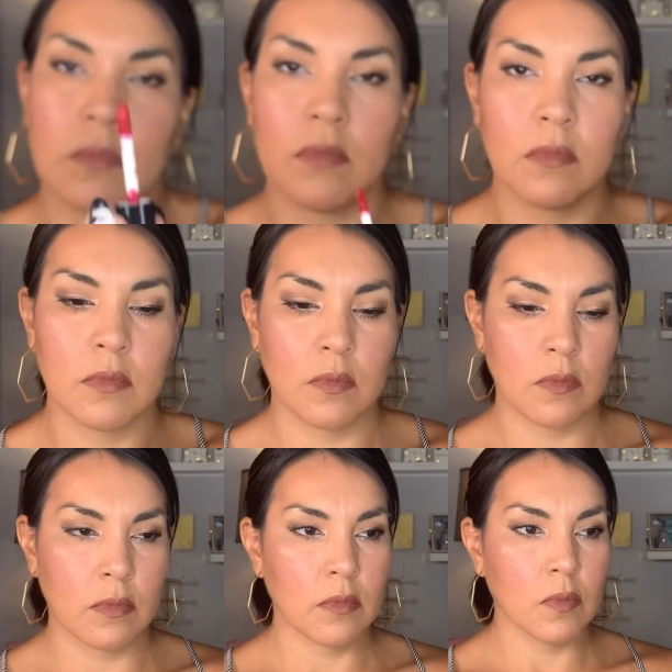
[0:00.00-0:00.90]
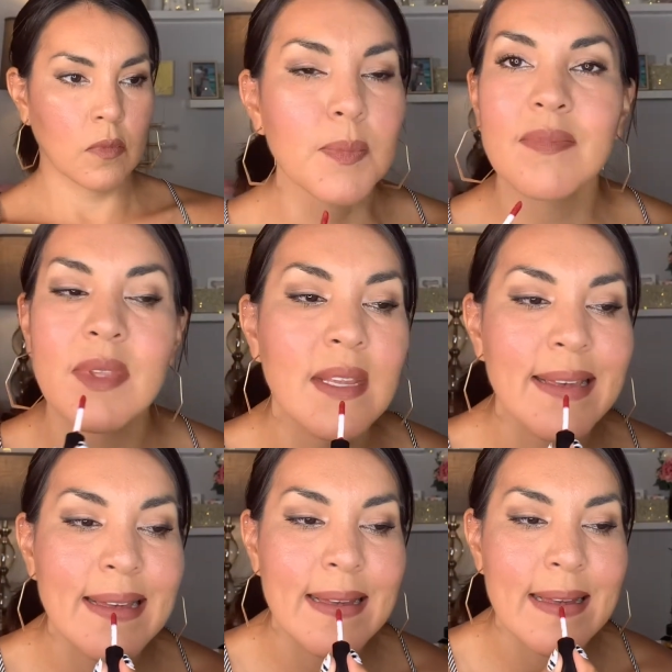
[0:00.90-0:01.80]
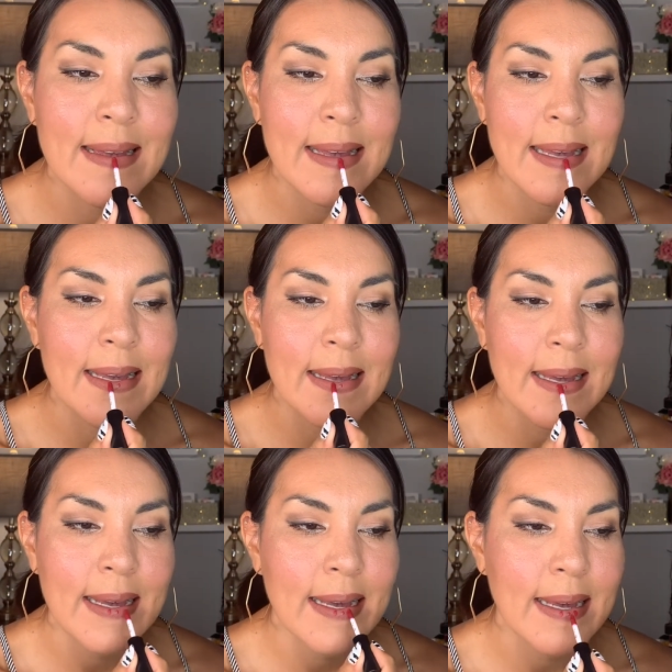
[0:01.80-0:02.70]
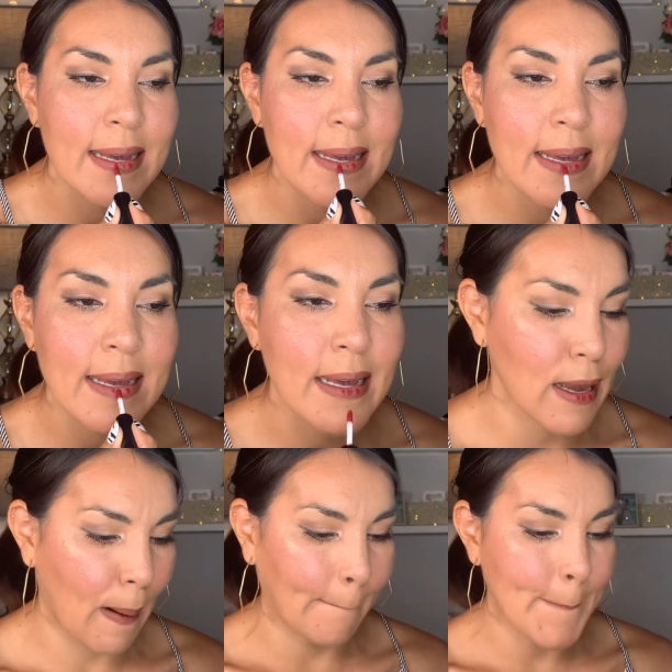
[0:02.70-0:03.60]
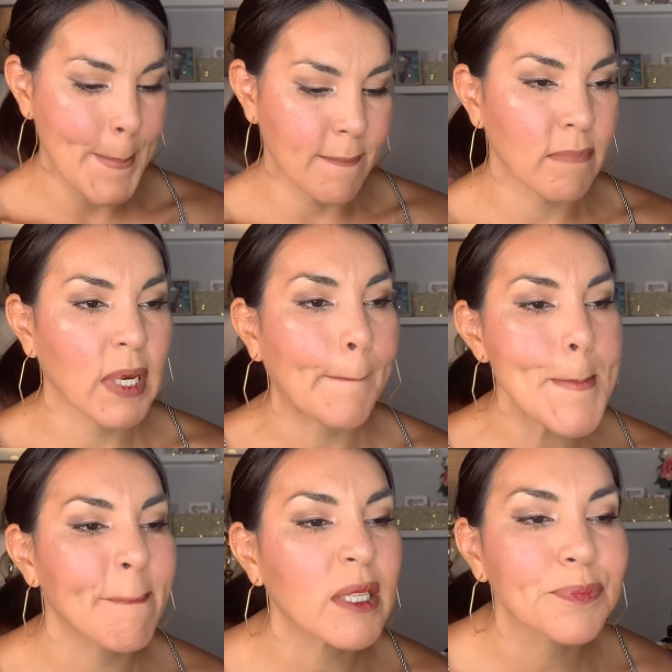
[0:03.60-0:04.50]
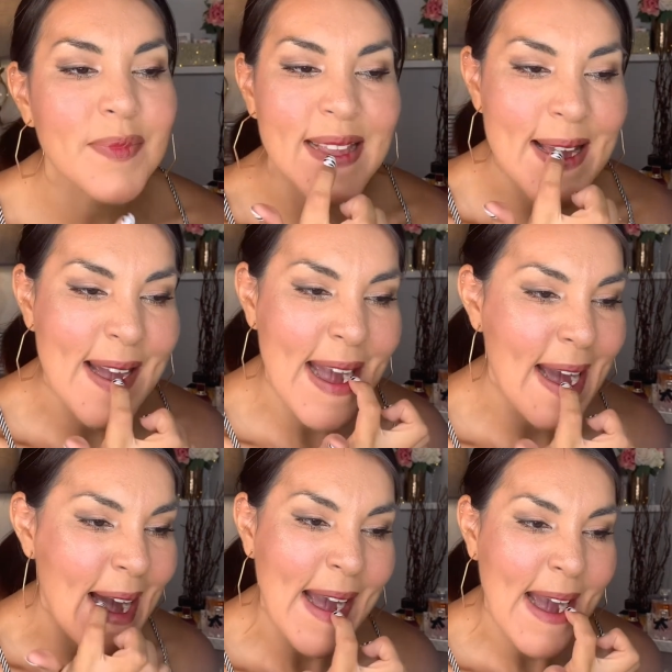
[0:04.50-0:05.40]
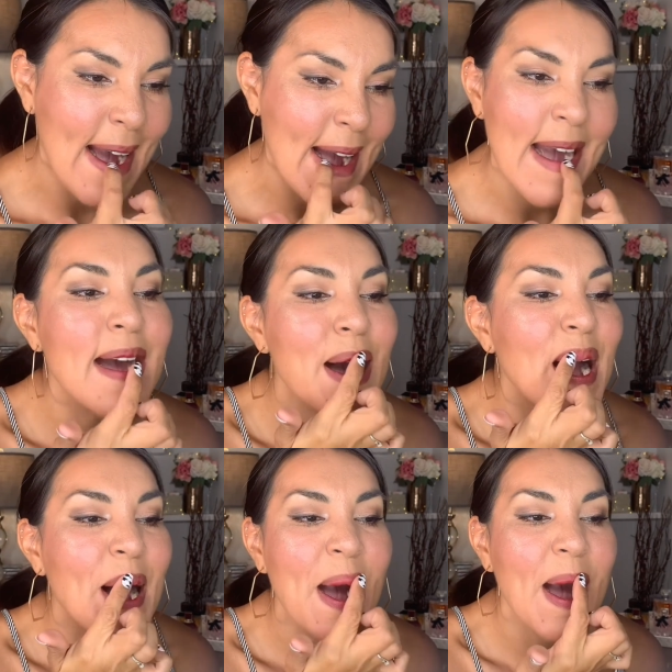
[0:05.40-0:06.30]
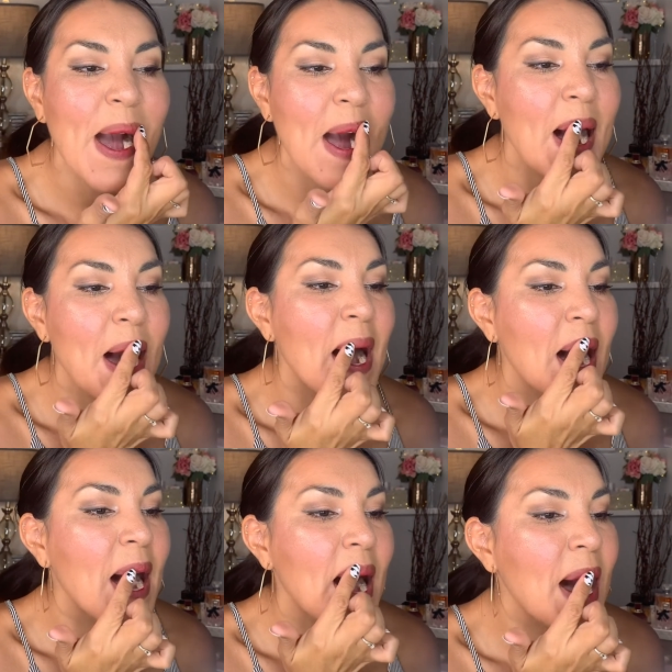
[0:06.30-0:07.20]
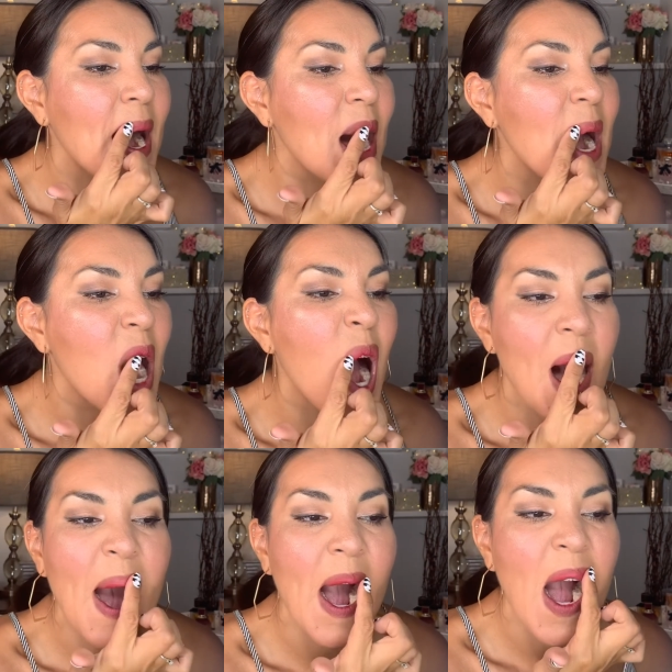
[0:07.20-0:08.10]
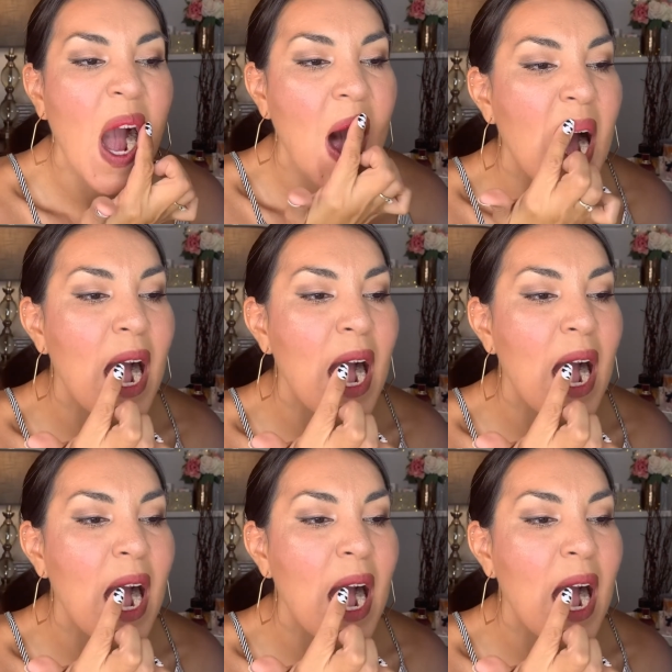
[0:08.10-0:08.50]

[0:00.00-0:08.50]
Poppy. I find the combination of Poppy and Chocolate Cosmos together creates the perfect fall look for your lips.